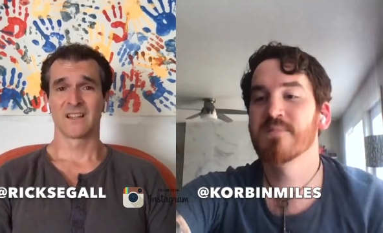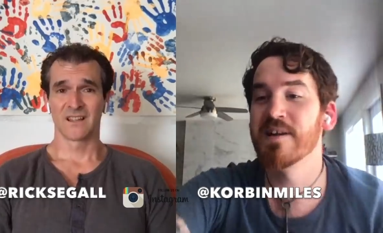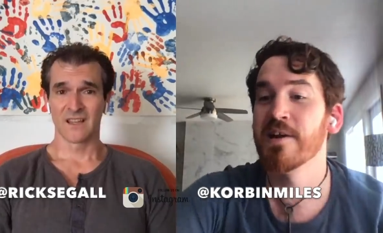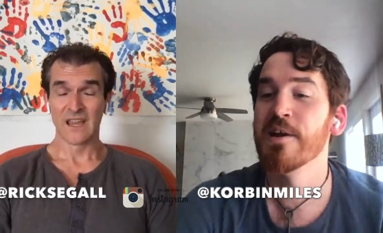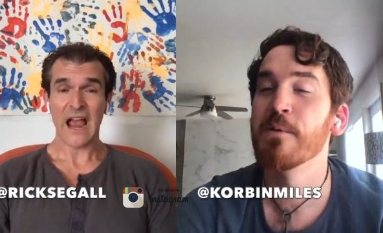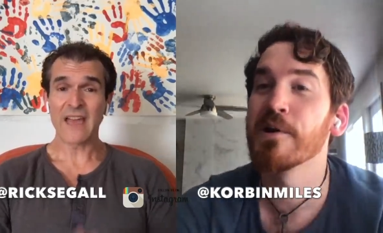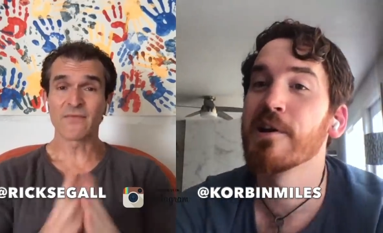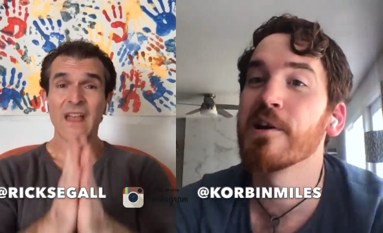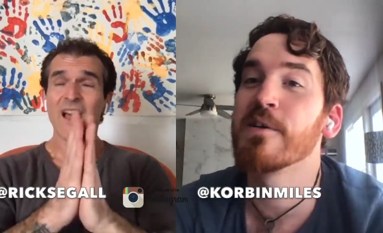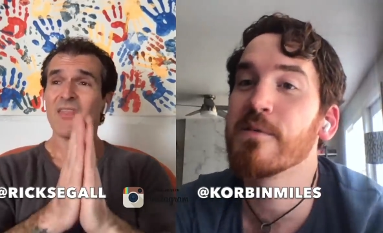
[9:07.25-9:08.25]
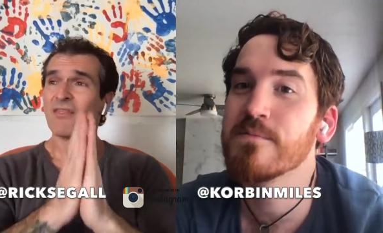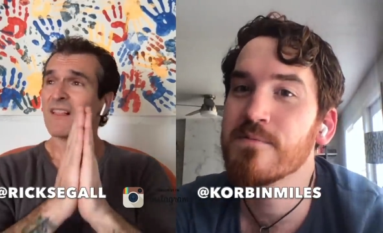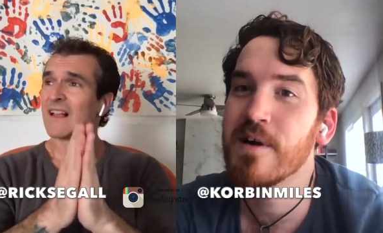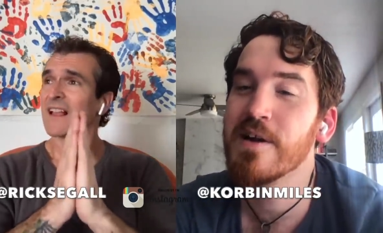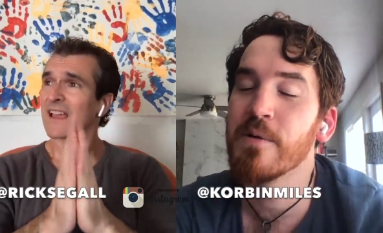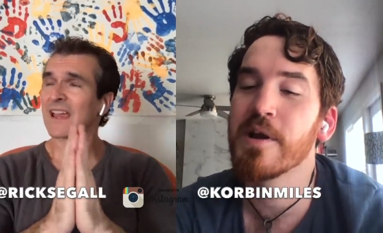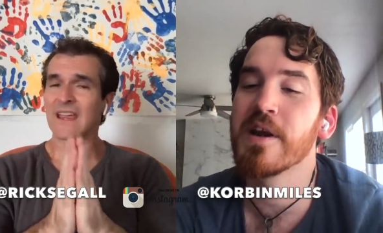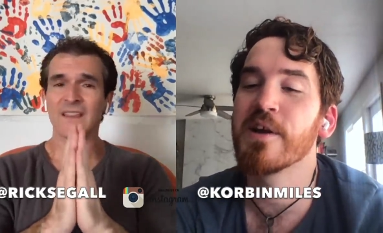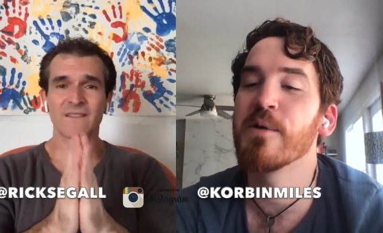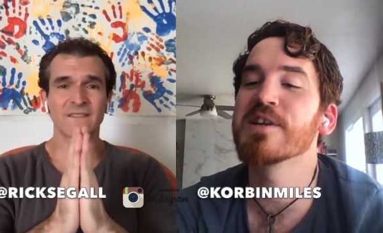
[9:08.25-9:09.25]
Speaker 1: and I know we're I, gonna I know we're
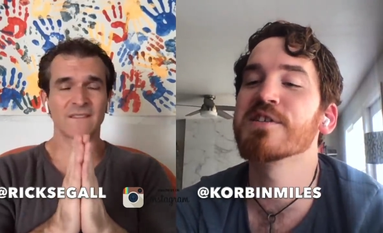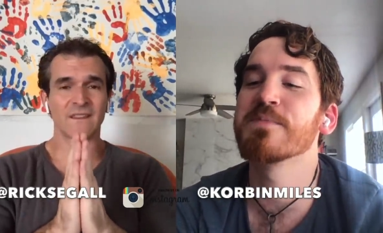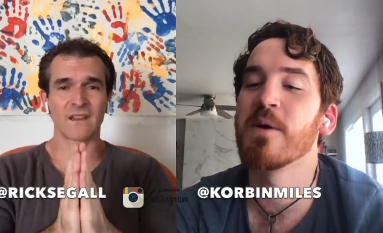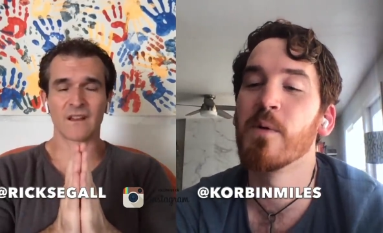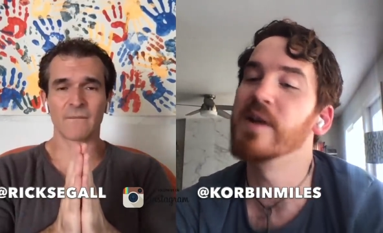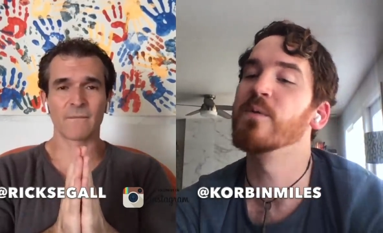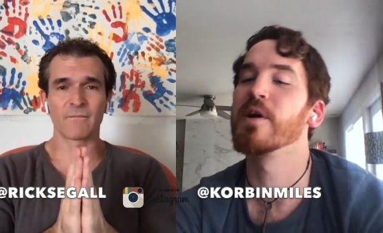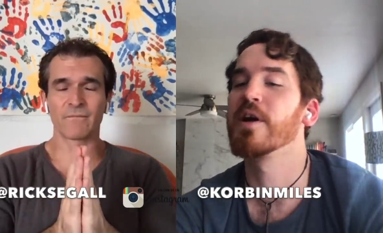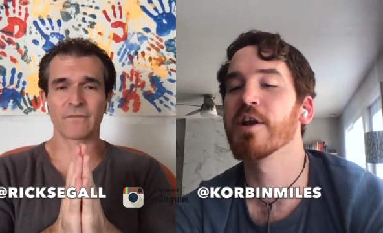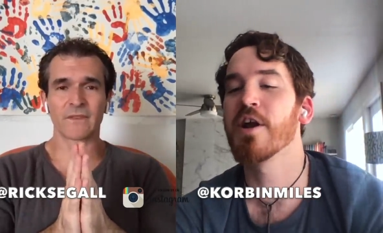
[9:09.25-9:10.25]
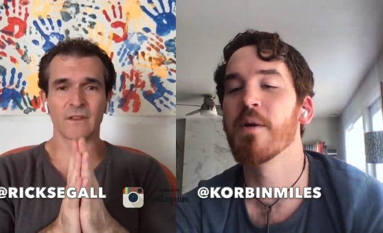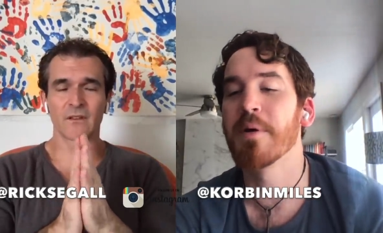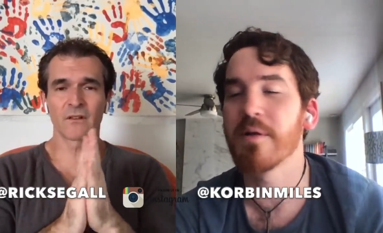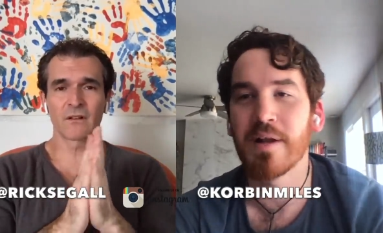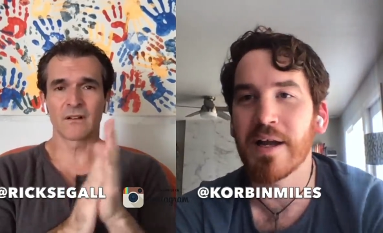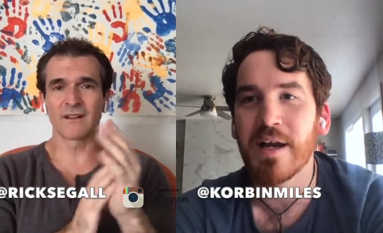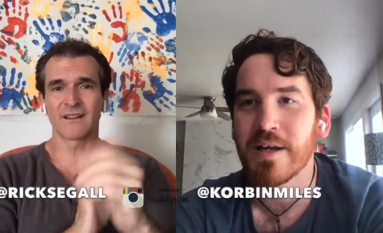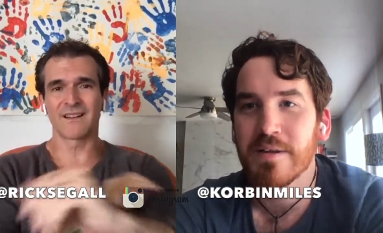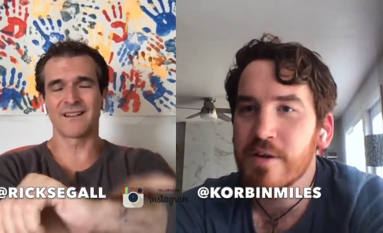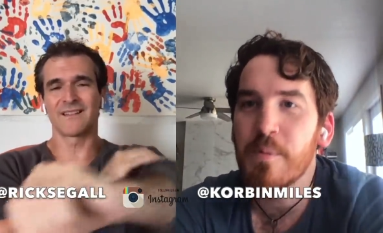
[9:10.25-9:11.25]
gonna get questions about when we're gonna go, but like
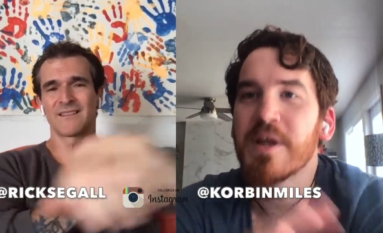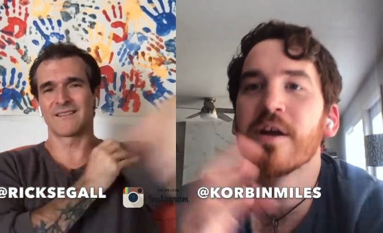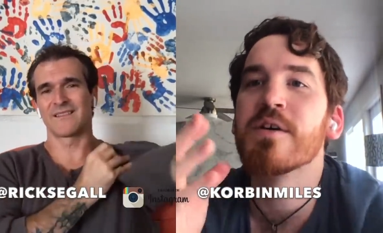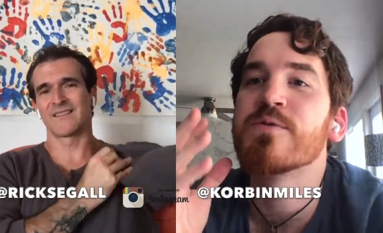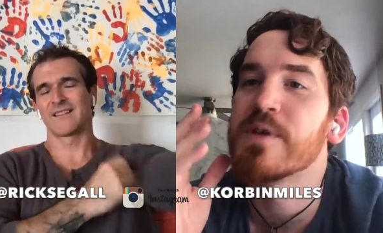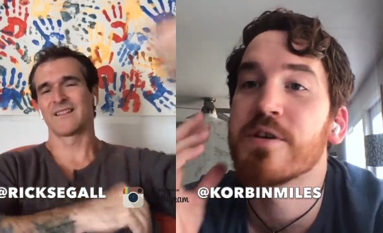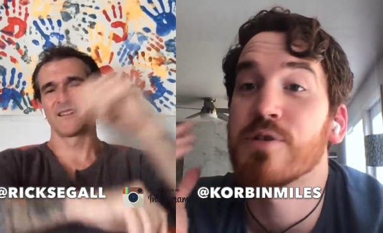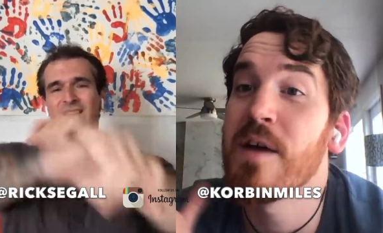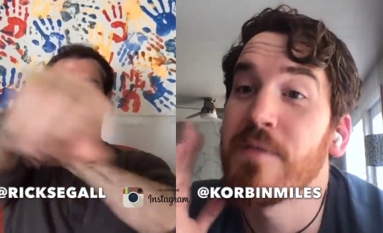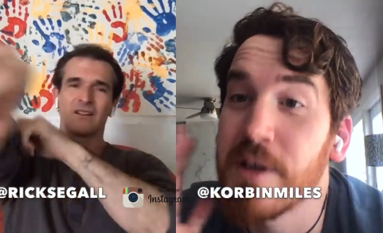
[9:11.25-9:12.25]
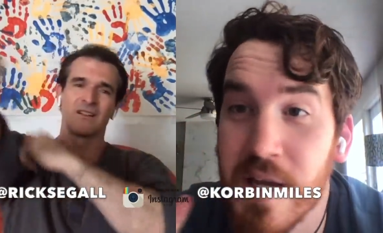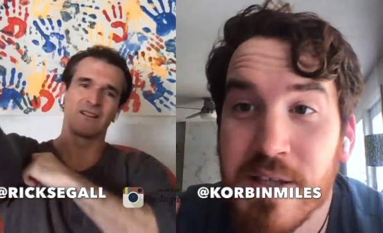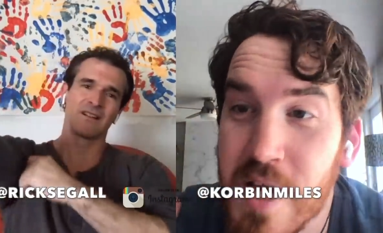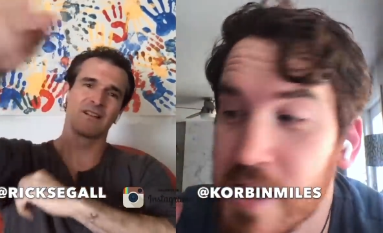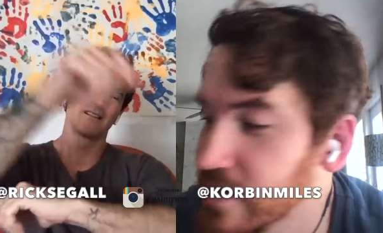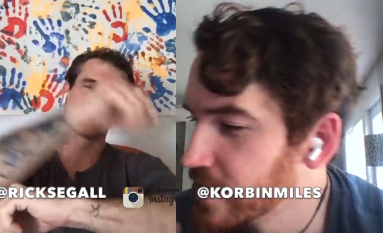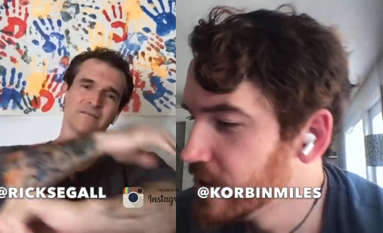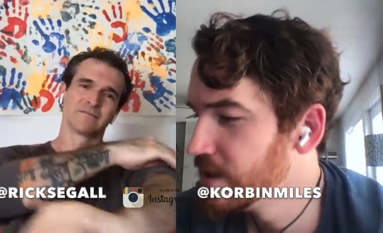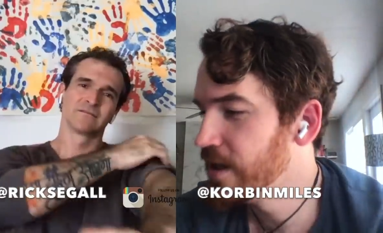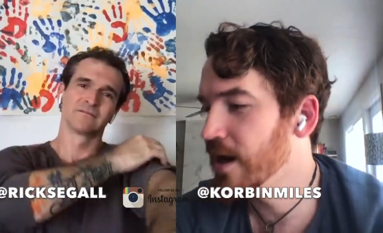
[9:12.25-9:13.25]
I, nobody knows when they're traveling next, guys.
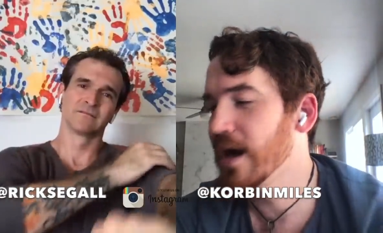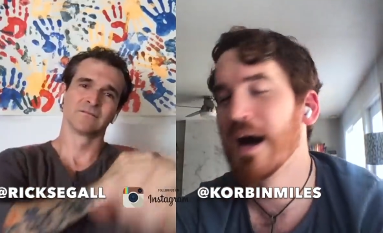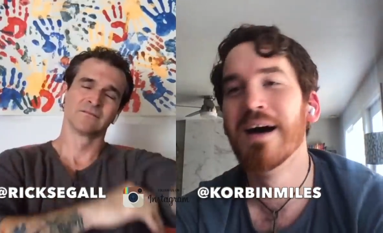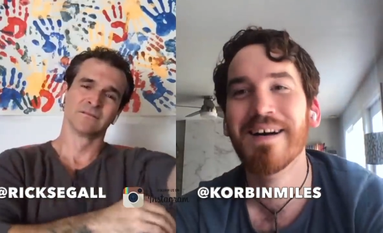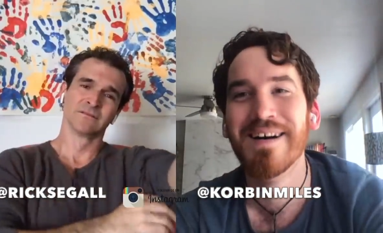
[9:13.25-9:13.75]
Uh,